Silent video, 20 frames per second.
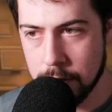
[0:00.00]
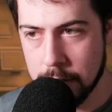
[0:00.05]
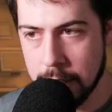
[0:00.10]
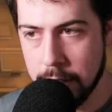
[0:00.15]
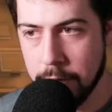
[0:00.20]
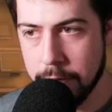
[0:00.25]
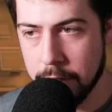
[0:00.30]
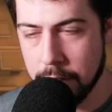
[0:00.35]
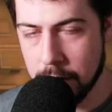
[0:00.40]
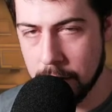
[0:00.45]
I
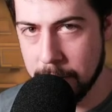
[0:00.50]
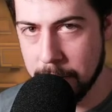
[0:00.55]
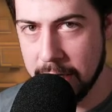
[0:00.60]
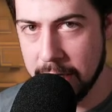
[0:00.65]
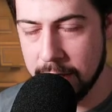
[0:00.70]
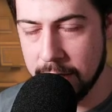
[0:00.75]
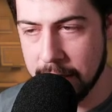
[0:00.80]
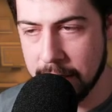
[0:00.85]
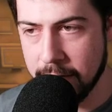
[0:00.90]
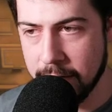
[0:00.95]
know they're going to
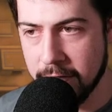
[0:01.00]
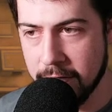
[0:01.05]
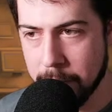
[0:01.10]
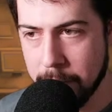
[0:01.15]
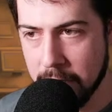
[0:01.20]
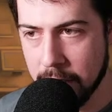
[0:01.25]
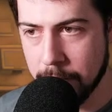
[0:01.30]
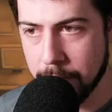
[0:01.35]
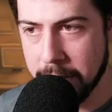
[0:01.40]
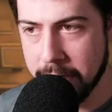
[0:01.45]
make Den of the
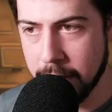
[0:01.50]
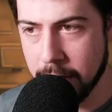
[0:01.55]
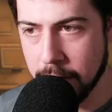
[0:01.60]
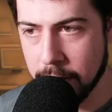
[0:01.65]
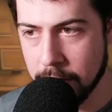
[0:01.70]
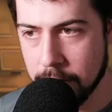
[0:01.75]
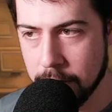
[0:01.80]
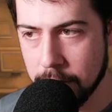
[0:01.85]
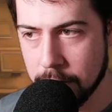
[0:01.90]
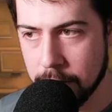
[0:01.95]

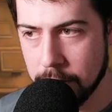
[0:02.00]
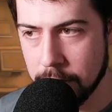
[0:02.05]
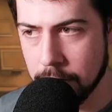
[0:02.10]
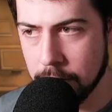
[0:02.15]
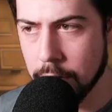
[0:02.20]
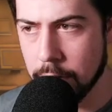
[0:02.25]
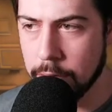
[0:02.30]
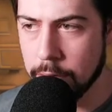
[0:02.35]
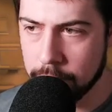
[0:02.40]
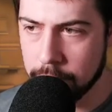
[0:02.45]
Bugbear.
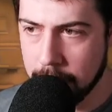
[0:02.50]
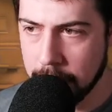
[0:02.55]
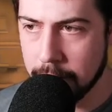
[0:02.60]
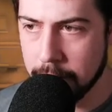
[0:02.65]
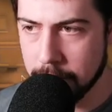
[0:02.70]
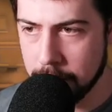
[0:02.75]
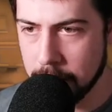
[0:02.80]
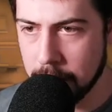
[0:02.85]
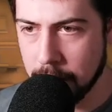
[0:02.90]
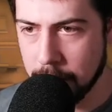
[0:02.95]
Or, well,
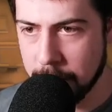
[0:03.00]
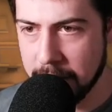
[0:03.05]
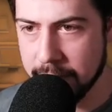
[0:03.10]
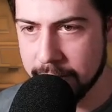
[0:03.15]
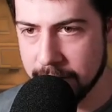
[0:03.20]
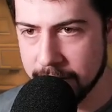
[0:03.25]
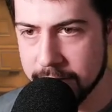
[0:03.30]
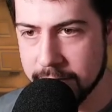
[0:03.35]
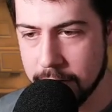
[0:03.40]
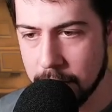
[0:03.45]
they're going to
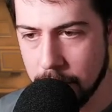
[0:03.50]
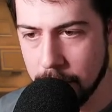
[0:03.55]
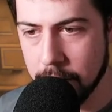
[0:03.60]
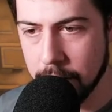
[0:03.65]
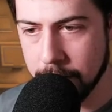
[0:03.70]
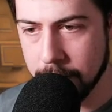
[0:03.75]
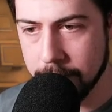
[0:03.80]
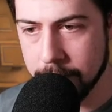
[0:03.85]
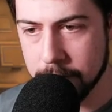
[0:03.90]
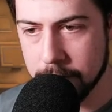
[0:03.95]
make this
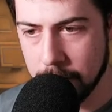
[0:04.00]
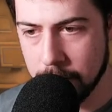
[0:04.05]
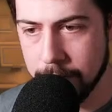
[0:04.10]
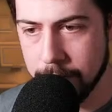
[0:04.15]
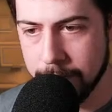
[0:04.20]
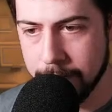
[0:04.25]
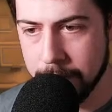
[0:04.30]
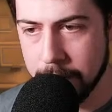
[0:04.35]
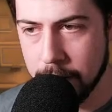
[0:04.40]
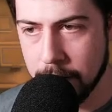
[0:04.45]
token, so...
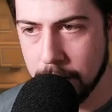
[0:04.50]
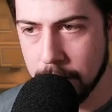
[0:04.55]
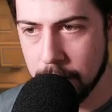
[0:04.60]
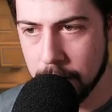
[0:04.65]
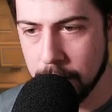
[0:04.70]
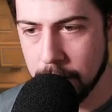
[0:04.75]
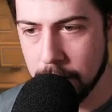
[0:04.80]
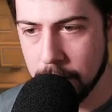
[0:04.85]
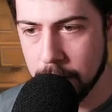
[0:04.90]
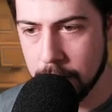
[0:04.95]

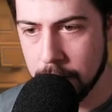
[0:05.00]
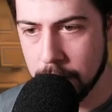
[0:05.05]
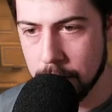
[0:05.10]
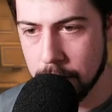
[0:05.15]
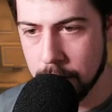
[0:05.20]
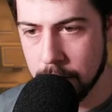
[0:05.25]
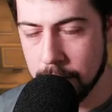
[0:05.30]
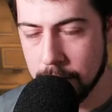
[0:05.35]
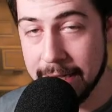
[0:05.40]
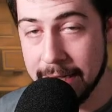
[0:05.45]

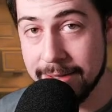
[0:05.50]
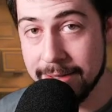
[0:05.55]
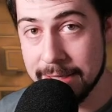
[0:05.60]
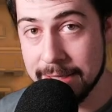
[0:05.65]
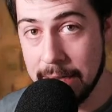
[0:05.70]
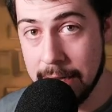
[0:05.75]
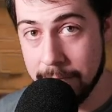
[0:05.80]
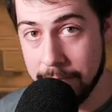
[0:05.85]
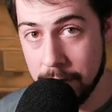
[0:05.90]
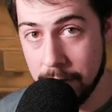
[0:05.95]
that
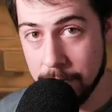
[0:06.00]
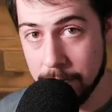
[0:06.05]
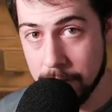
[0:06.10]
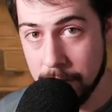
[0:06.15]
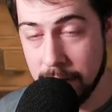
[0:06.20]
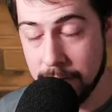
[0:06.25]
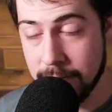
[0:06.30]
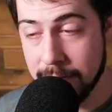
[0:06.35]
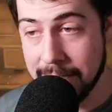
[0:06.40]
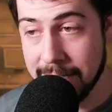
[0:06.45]
saved them.
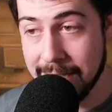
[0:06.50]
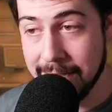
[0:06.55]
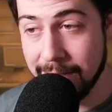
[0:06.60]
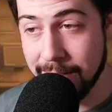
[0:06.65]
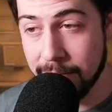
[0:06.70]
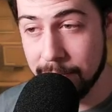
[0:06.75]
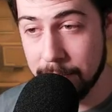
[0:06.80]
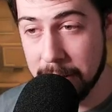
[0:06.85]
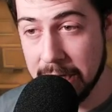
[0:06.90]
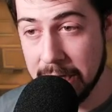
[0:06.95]
If they
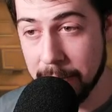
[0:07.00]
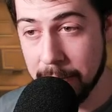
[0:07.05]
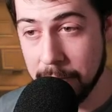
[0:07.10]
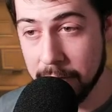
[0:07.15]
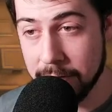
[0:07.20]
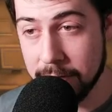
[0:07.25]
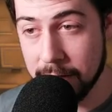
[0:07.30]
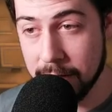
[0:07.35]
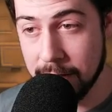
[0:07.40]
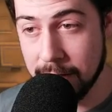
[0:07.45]
hadn't been
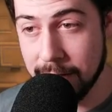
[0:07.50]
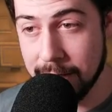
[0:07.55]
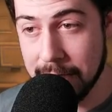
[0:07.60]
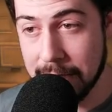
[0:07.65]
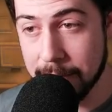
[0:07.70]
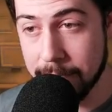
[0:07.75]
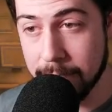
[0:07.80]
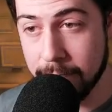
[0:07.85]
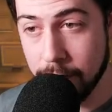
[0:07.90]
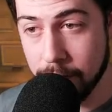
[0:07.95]
able to
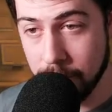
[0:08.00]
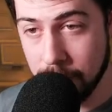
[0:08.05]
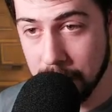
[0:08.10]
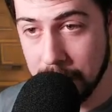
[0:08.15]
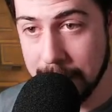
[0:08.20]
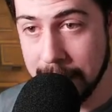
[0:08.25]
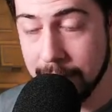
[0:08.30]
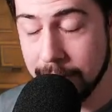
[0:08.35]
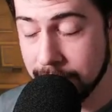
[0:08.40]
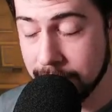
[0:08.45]
untap 4
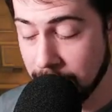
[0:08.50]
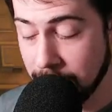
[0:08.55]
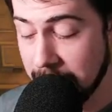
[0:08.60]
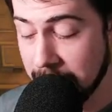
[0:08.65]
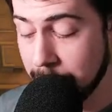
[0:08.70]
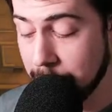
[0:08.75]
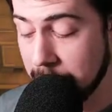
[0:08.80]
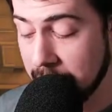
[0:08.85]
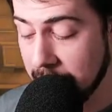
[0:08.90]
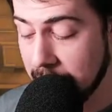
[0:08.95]
lands,
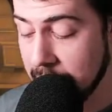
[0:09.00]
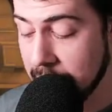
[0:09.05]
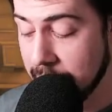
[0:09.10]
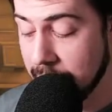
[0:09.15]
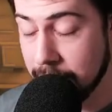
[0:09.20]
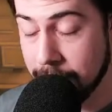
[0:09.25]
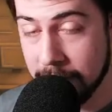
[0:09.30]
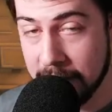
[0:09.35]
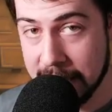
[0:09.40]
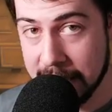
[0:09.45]
we may
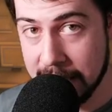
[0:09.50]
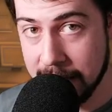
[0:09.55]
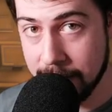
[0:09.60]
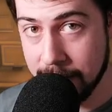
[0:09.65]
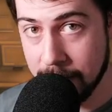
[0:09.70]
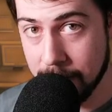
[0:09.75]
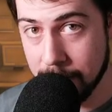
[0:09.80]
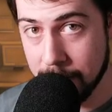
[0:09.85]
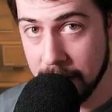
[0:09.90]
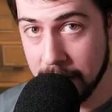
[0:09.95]
have
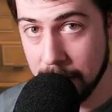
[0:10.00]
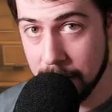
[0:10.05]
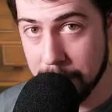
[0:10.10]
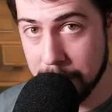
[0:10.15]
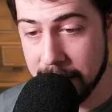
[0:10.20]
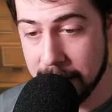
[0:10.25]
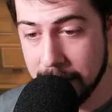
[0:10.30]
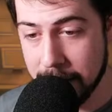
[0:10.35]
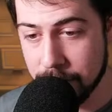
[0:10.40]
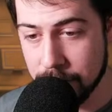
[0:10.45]
had them there,
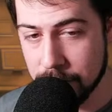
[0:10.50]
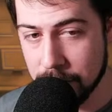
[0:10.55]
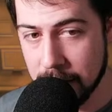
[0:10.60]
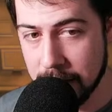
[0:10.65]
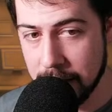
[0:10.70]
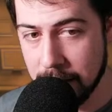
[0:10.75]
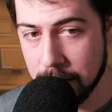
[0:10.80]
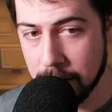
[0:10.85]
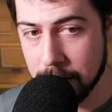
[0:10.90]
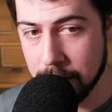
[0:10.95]

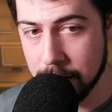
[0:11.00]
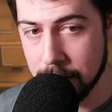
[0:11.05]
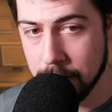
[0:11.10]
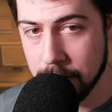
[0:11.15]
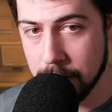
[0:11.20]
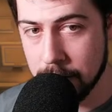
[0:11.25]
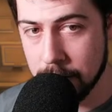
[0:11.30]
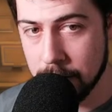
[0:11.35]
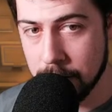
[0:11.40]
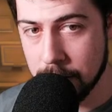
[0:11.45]
potentially.
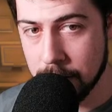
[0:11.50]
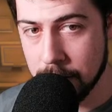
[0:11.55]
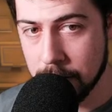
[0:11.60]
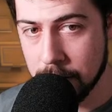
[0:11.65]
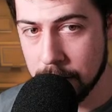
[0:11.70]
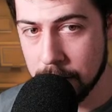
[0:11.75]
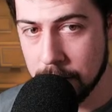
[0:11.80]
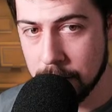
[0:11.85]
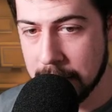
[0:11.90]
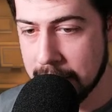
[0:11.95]

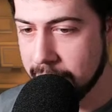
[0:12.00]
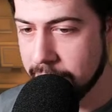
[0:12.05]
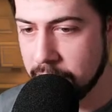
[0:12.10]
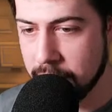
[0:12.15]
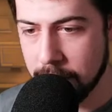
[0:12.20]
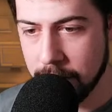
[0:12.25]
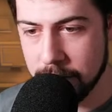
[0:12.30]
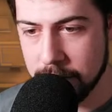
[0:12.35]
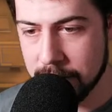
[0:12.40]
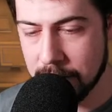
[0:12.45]
Have
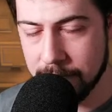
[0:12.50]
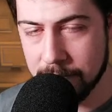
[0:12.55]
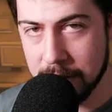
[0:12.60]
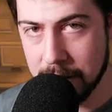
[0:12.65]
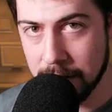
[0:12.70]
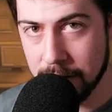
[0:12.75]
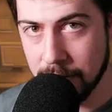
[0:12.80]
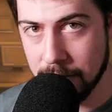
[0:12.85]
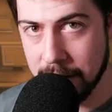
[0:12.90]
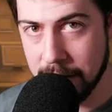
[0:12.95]
to do
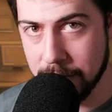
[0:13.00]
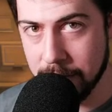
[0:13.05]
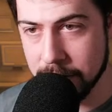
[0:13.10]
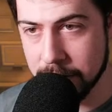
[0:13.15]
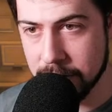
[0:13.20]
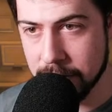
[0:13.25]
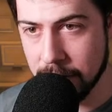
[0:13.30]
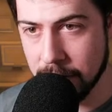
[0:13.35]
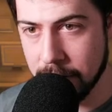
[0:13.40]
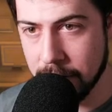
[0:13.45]
something to
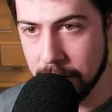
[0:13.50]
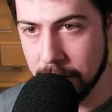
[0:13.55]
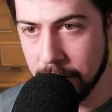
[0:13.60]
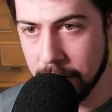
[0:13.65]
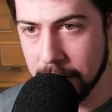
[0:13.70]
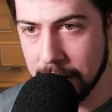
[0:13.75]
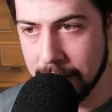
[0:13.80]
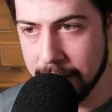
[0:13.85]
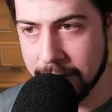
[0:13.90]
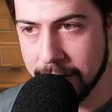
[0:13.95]
Wayward
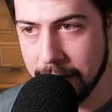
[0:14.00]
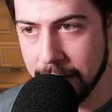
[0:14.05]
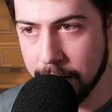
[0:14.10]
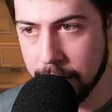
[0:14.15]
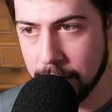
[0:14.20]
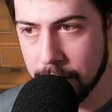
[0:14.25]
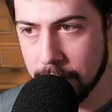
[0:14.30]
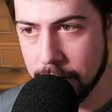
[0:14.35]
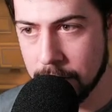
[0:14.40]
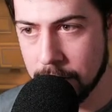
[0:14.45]
Swordtooth, I
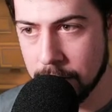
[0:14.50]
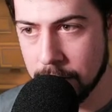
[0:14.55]
think.